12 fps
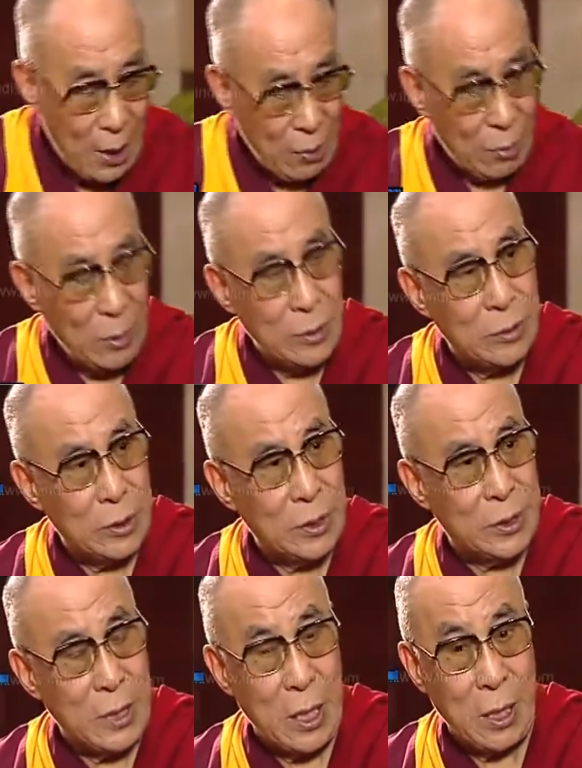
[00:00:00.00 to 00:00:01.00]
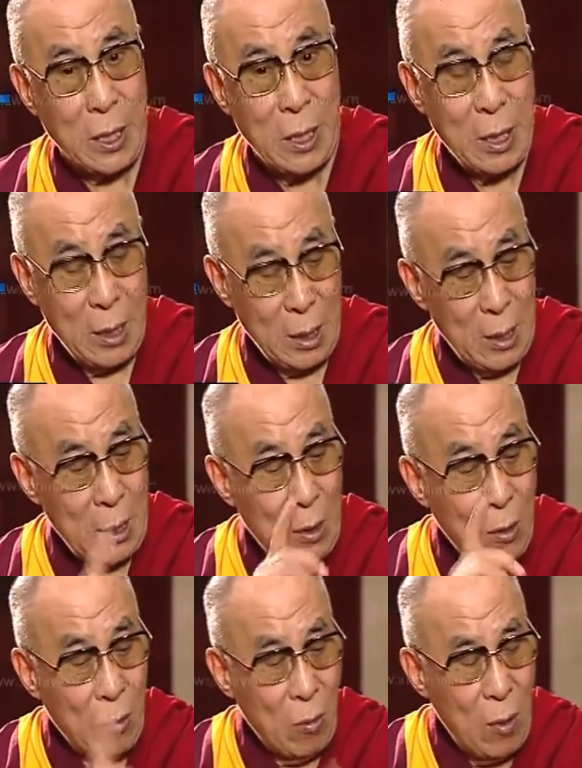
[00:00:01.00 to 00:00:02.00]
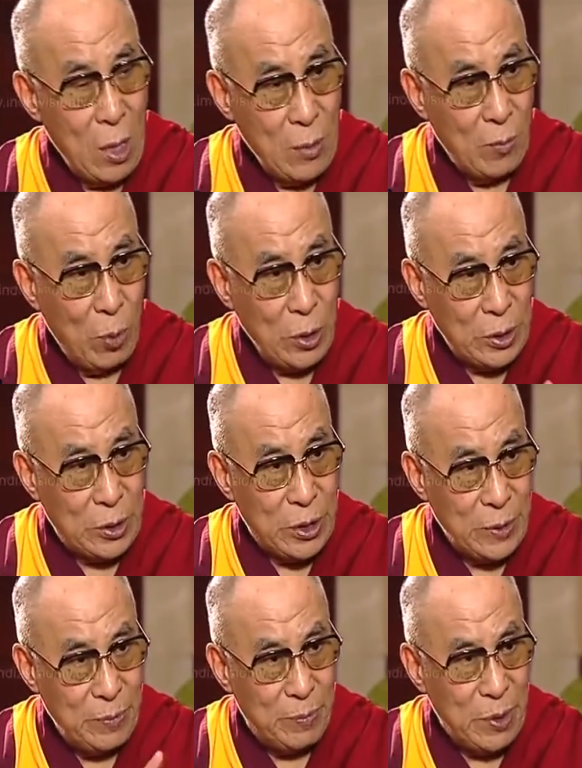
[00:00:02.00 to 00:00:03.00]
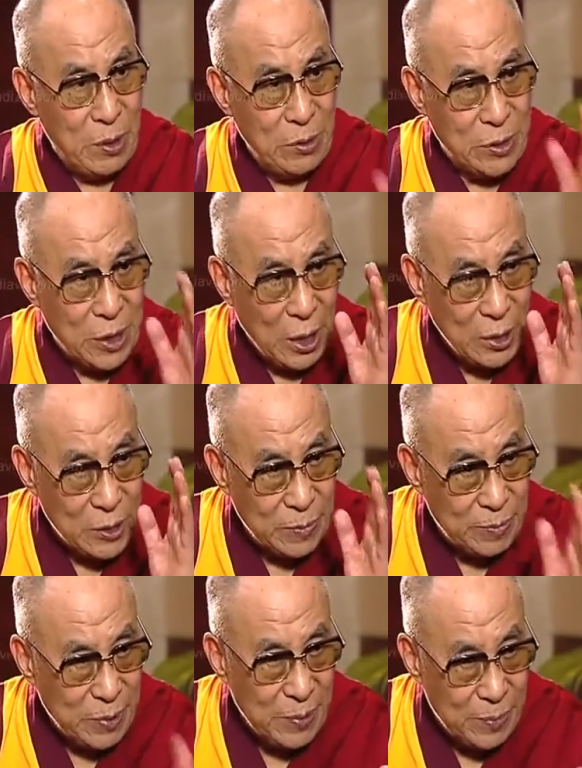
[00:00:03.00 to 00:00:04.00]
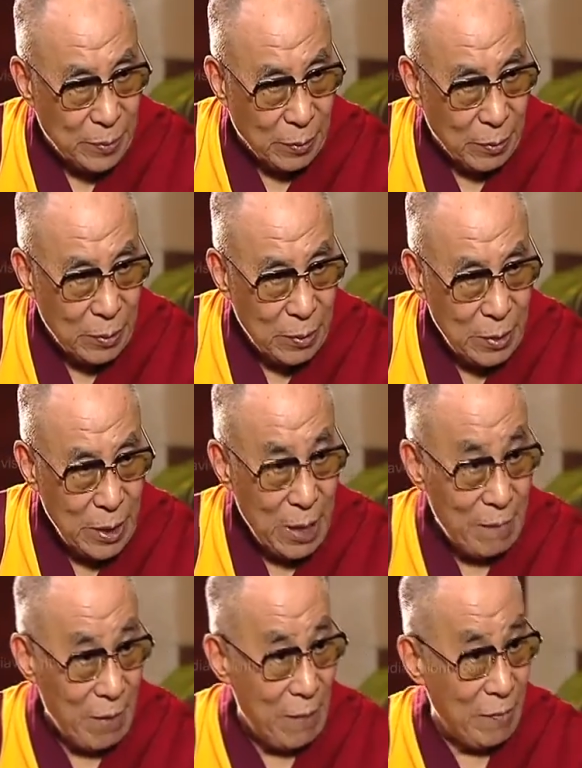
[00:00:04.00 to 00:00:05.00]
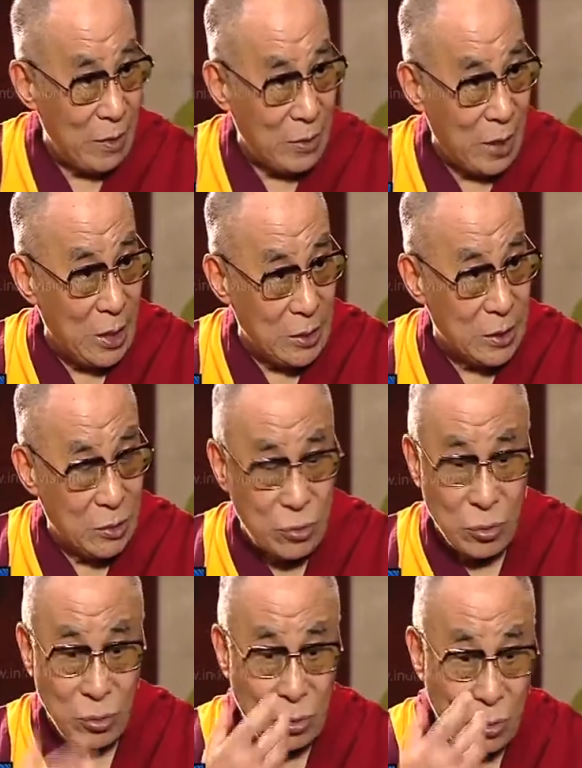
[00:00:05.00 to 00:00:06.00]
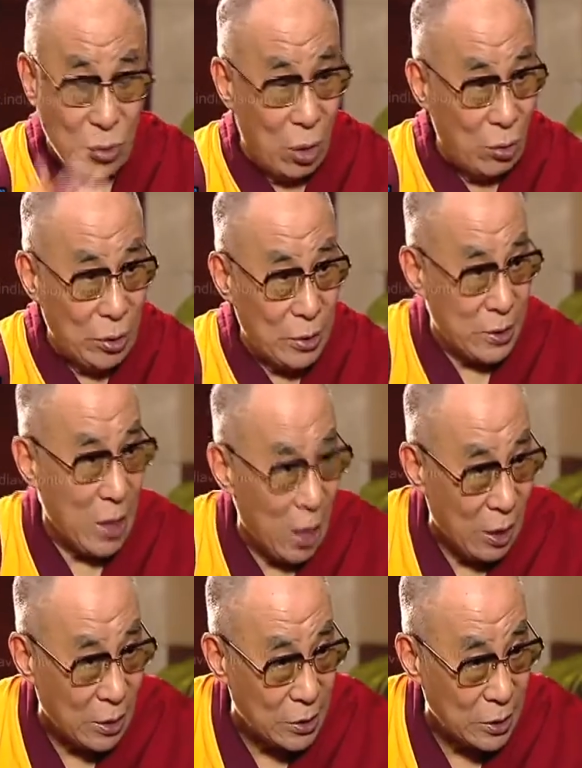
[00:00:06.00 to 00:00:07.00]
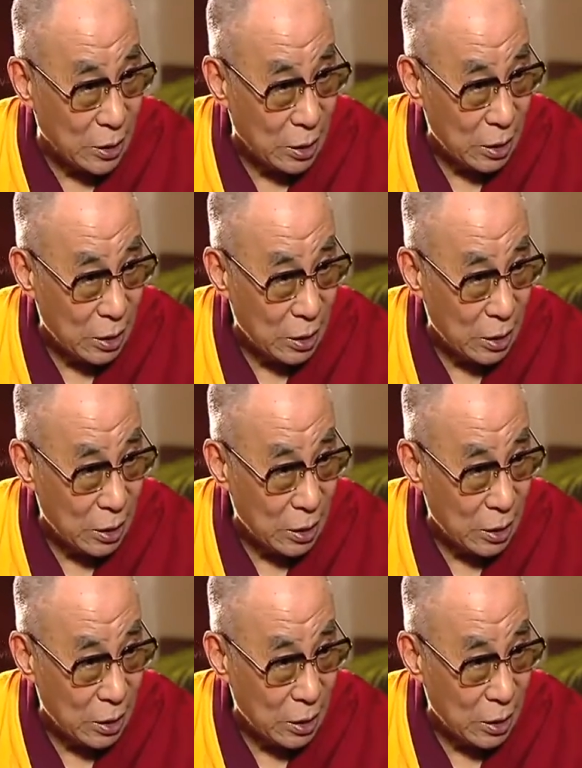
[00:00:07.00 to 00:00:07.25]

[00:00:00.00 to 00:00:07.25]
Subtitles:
always say 1.3 billion Chinese people have every right to know the reality.